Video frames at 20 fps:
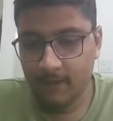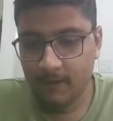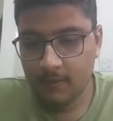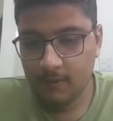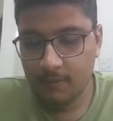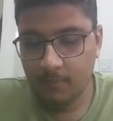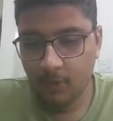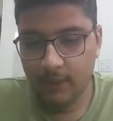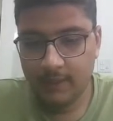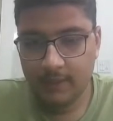
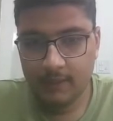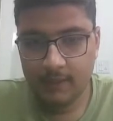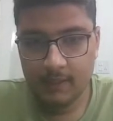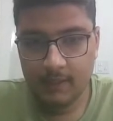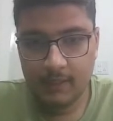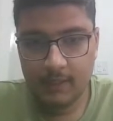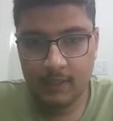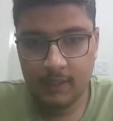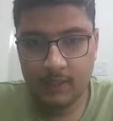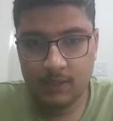pointer
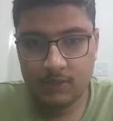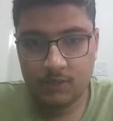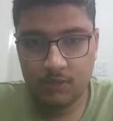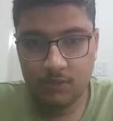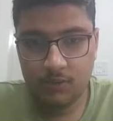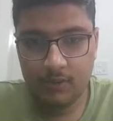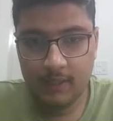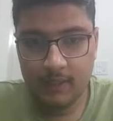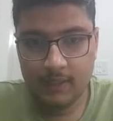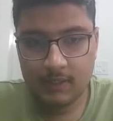here. So
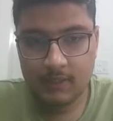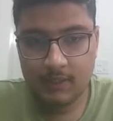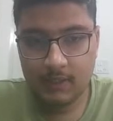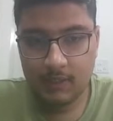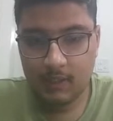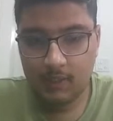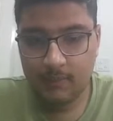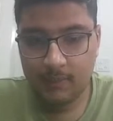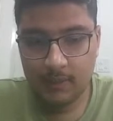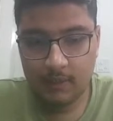let's
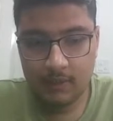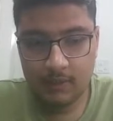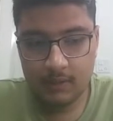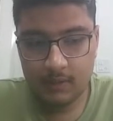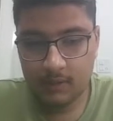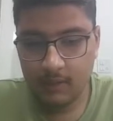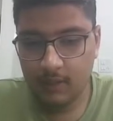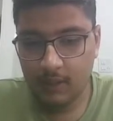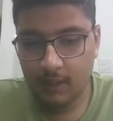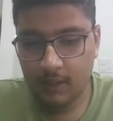name it
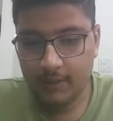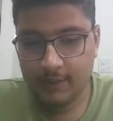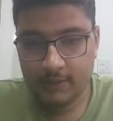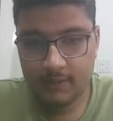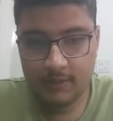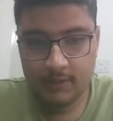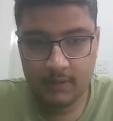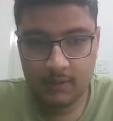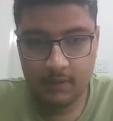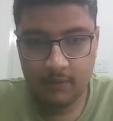
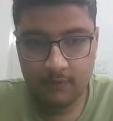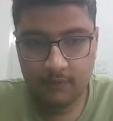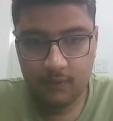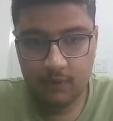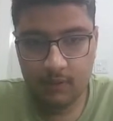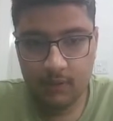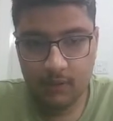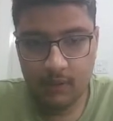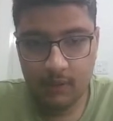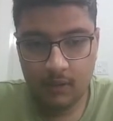answer for
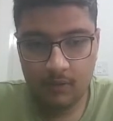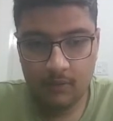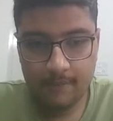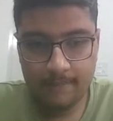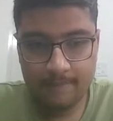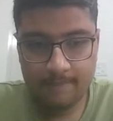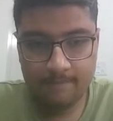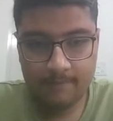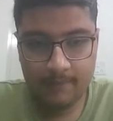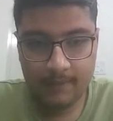now.
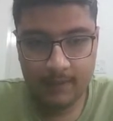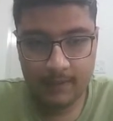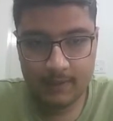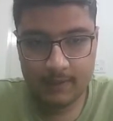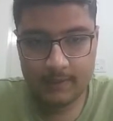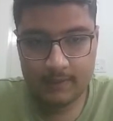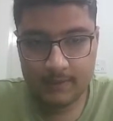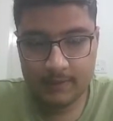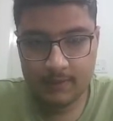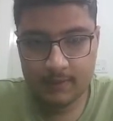
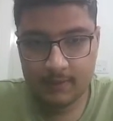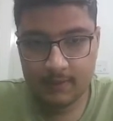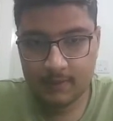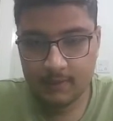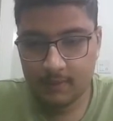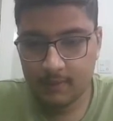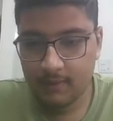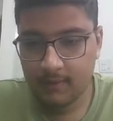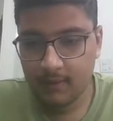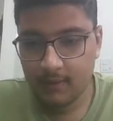Yes.
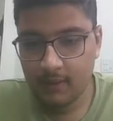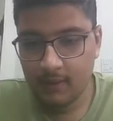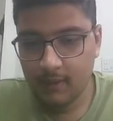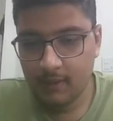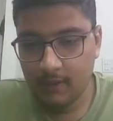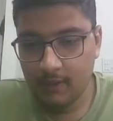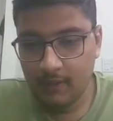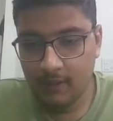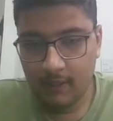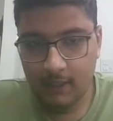
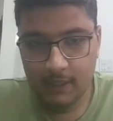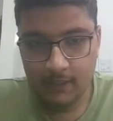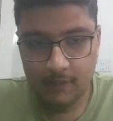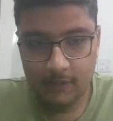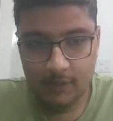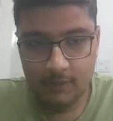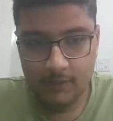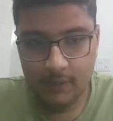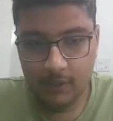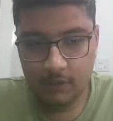And it
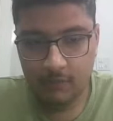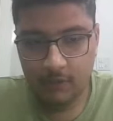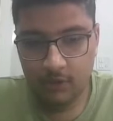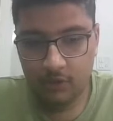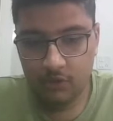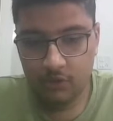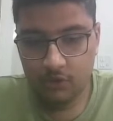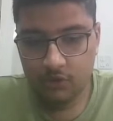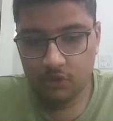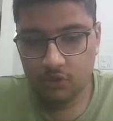will be equal
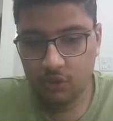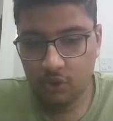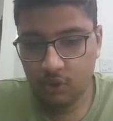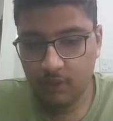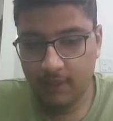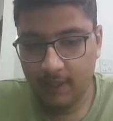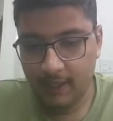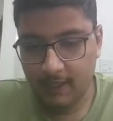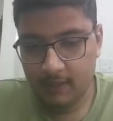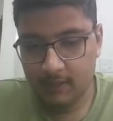to slow
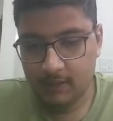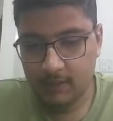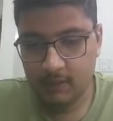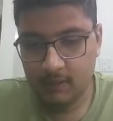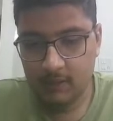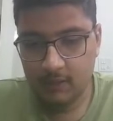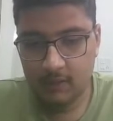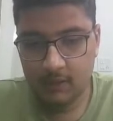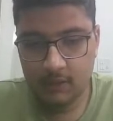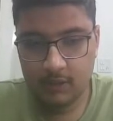next.
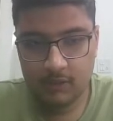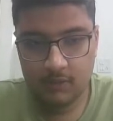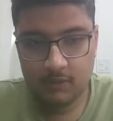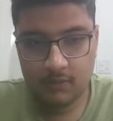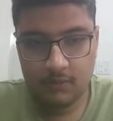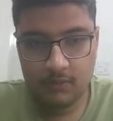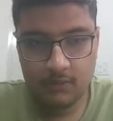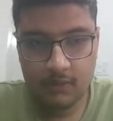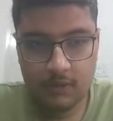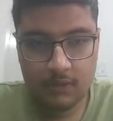
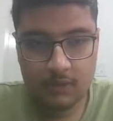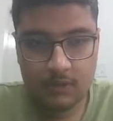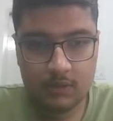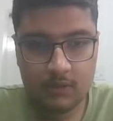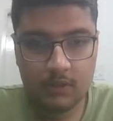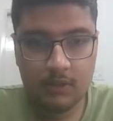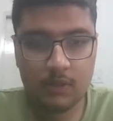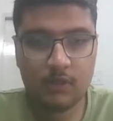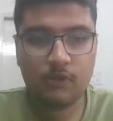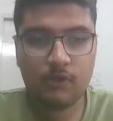It's
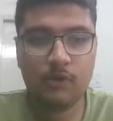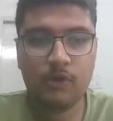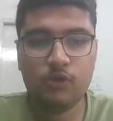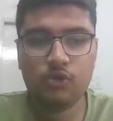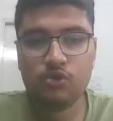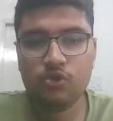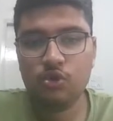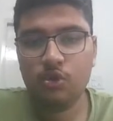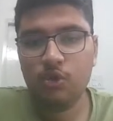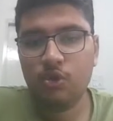equal to
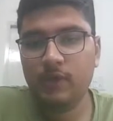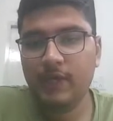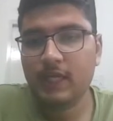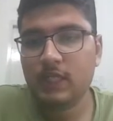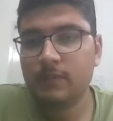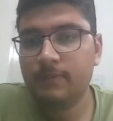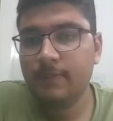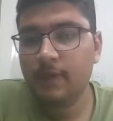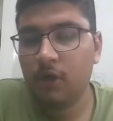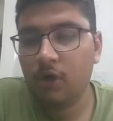slow
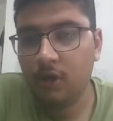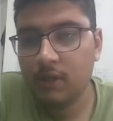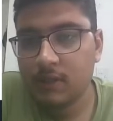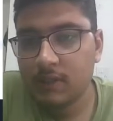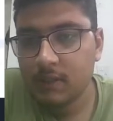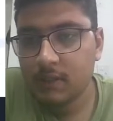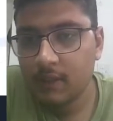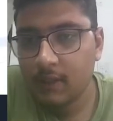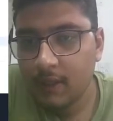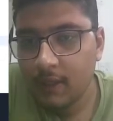next
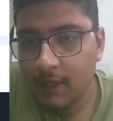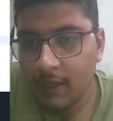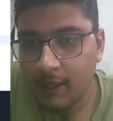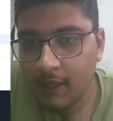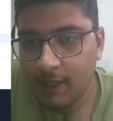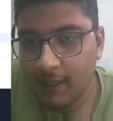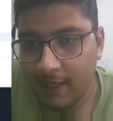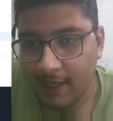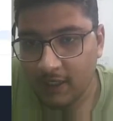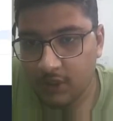because
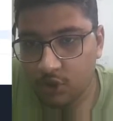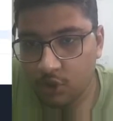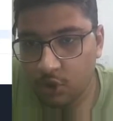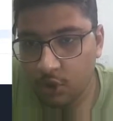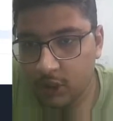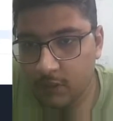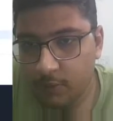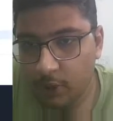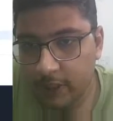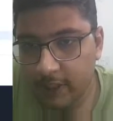like slow
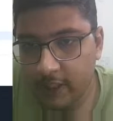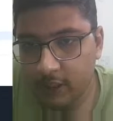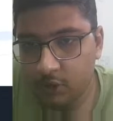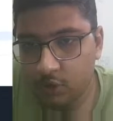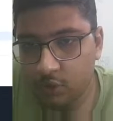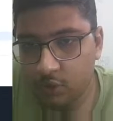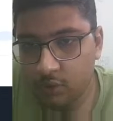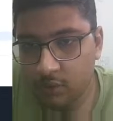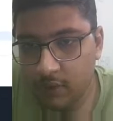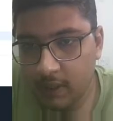is pointing
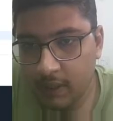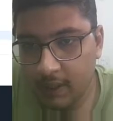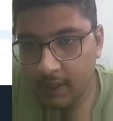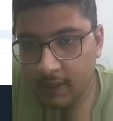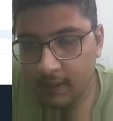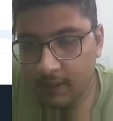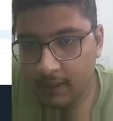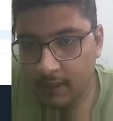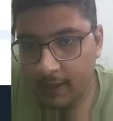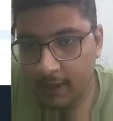to
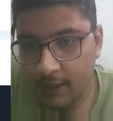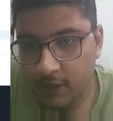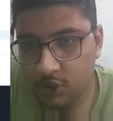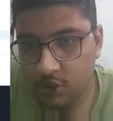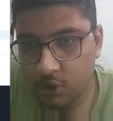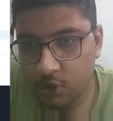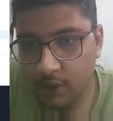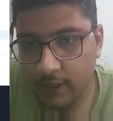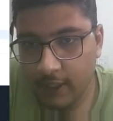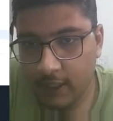3 and
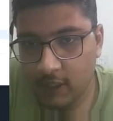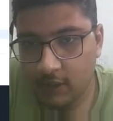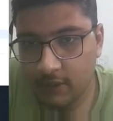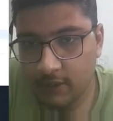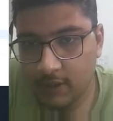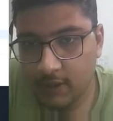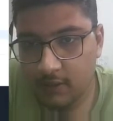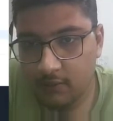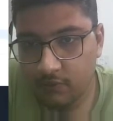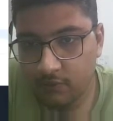slow next
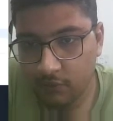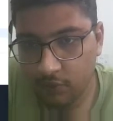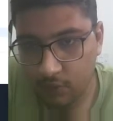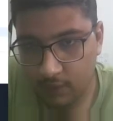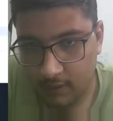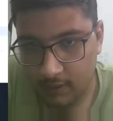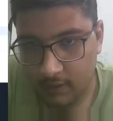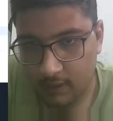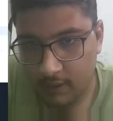is 4,